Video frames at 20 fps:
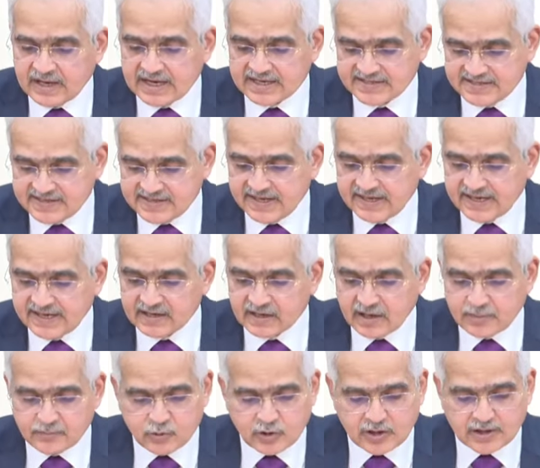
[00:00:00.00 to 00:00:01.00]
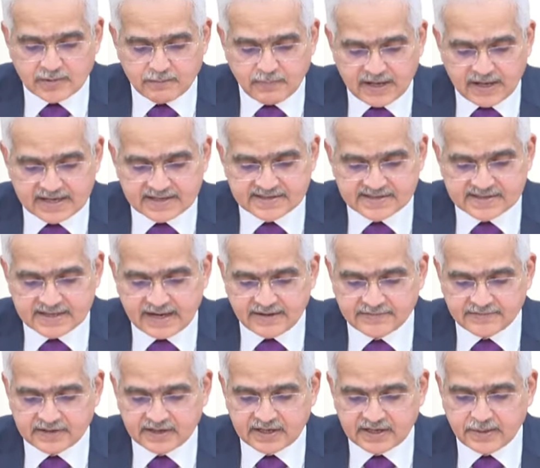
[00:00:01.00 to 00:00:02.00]
an upward bias
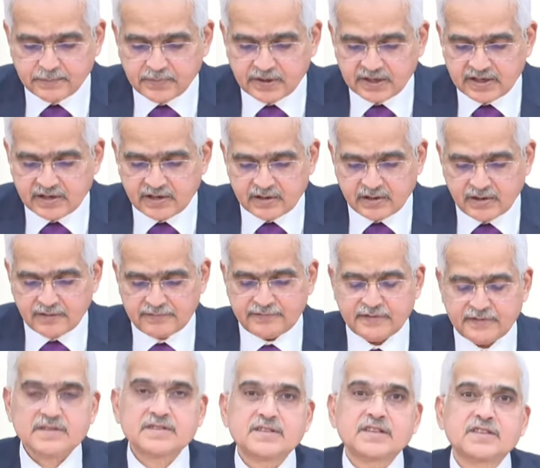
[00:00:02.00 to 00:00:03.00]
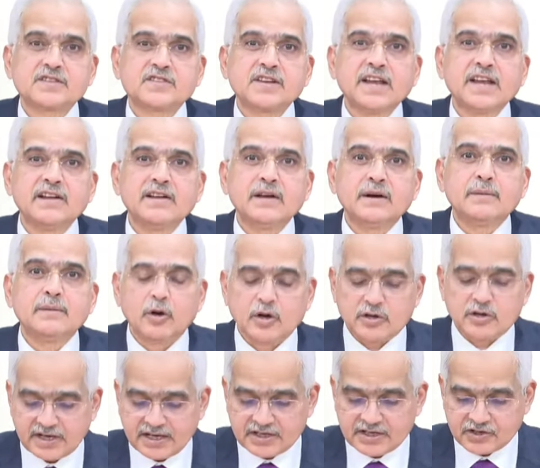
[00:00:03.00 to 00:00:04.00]
after a period of sustained
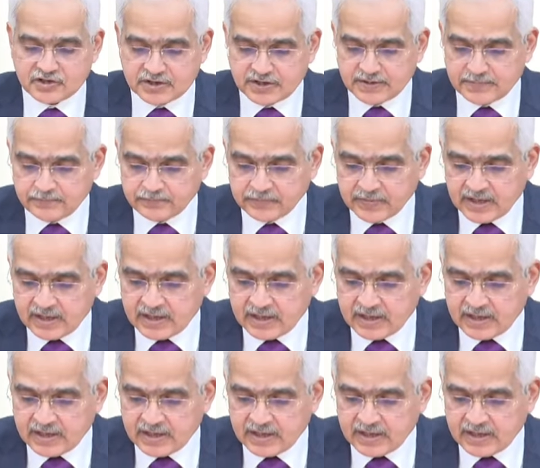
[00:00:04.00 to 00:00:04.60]
moderation.